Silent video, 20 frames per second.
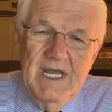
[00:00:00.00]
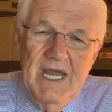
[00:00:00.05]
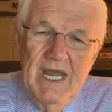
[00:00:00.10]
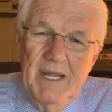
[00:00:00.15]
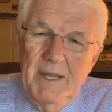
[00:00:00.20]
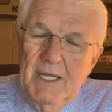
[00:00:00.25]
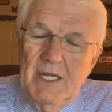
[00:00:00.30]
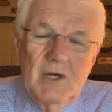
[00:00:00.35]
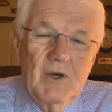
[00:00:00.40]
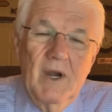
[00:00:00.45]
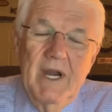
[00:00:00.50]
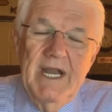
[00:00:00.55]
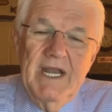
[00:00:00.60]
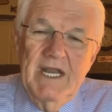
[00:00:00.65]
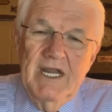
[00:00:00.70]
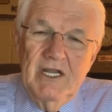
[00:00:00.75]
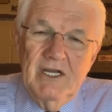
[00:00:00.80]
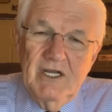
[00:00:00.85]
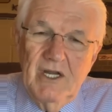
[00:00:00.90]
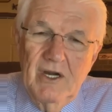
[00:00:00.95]
And the great
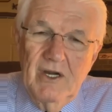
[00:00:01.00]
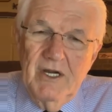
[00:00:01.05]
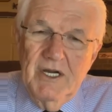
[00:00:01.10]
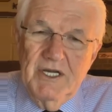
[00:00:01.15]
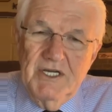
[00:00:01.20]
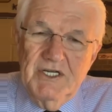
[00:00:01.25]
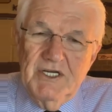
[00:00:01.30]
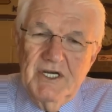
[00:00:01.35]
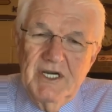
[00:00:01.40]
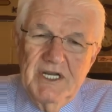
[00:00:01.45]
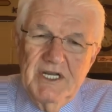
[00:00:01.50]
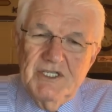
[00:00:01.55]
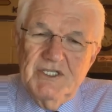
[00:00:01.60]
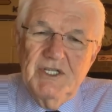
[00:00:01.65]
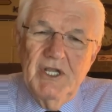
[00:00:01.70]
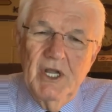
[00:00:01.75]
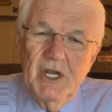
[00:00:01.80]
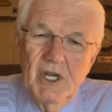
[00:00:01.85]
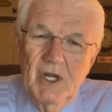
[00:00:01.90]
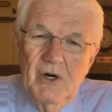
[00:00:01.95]
encourager is
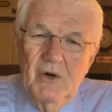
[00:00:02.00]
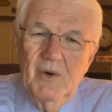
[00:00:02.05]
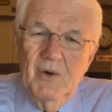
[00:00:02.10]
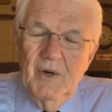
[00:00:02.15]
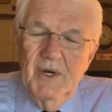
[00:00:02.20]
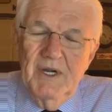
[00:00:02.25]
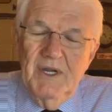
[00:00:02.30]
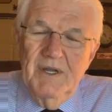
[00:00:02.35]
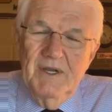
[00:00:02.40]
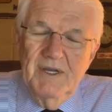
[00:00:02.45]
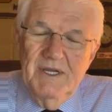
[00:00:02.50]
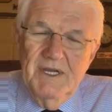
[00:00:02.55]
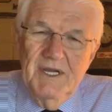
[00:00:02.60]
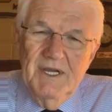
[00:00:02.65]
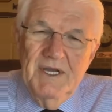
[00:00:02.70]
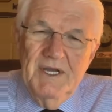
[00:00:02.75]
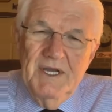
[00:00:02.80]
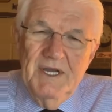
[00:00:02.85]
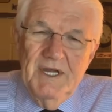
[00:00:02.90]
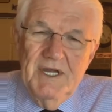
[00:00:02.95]
the Lord.
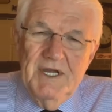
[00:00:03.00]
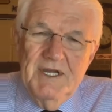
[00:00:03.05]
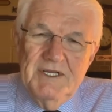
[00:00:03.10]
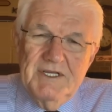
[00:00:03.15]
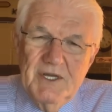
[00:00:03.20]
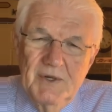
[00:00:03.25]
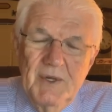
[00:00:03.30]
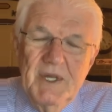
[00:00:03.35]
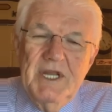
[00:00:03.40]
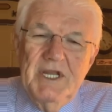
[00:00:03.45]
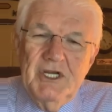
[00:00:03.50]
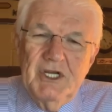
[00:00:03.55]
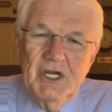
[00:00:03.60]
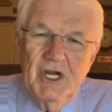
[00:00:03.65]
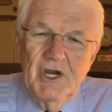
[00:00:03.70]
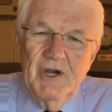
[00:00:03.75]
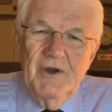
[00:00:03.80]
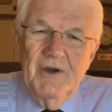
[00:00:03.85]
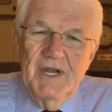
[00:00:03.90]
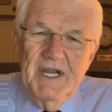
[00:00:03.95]
So
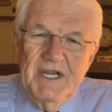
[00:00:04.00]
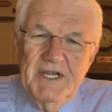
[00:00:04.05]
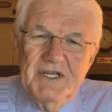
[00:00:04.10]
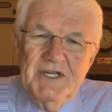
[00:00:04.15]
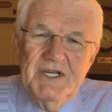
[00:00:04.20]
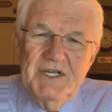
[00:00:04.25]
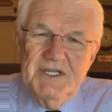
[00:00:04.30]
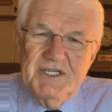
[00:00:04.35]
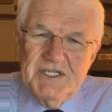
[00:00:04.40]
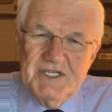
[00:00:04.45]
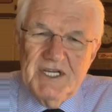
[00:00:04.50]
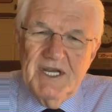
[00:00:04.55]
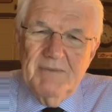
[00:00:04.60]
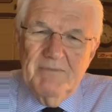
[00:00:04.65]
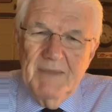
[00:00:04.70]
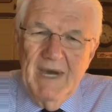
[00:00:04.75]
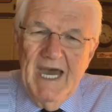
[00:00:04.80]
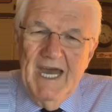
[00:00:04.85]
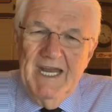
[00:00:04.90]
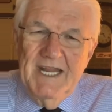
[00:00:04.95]
encourage
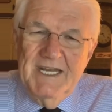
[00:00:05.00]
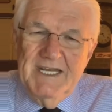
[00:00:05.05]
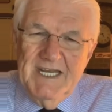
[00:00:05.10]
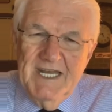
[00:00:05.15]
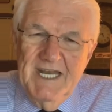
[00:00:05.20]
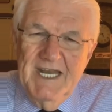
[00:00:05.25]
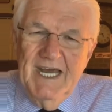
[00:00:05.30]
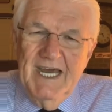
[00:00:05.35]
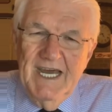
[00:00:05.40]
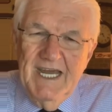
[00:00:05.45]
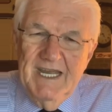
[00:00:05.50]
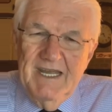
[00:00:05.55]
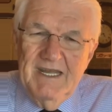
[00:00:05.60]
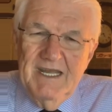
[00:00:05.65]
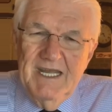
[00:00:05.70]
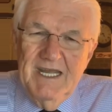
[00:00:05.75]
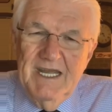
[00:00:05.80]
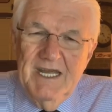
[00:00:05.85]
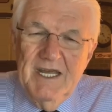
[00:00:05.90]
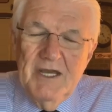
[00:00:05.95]
somebody today
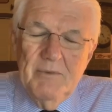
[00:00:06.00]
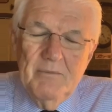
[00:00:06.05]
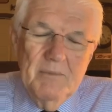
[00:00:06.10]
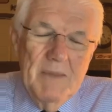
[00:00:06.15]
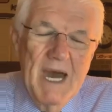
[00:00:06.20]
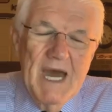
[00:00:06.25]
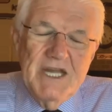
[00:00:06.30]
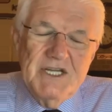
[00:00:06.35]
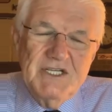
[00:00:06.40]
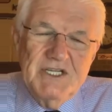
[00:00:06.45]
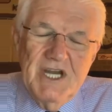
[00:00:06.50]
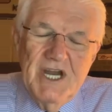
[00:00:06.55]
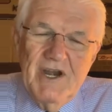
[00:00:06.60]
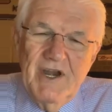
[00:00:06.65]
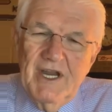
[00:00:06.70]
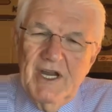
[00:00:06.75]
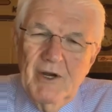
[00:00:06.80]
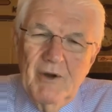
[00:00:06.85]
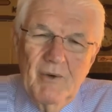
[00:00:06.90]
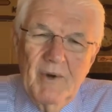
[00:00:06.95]
by
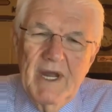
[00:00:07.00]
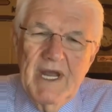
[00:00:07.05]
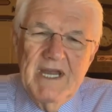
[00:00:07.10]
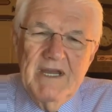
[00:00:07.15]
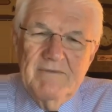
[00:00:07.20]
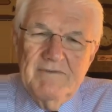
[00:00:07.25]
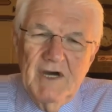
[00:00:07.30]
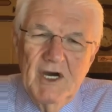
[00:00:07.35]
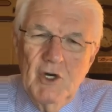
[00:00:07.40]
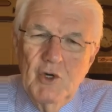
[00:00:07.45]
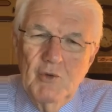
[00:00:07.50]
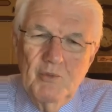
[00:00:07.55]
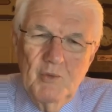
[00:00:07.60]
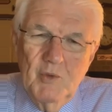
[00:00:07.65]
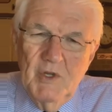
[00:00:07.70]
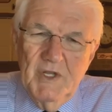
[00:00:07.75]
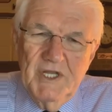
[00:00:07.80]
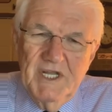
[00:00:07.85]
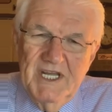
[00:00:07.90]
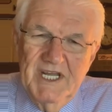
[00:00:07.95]
sharing a ray of hope
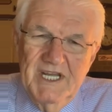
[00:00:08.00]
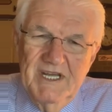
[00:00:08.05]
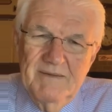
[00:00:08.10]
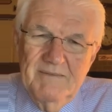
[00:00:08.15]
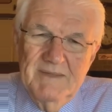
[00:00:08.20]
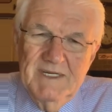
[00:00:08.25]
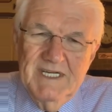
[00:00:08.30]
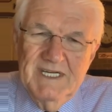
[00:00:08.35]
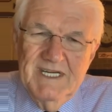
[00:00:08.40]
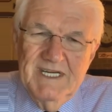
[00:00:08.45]
with them.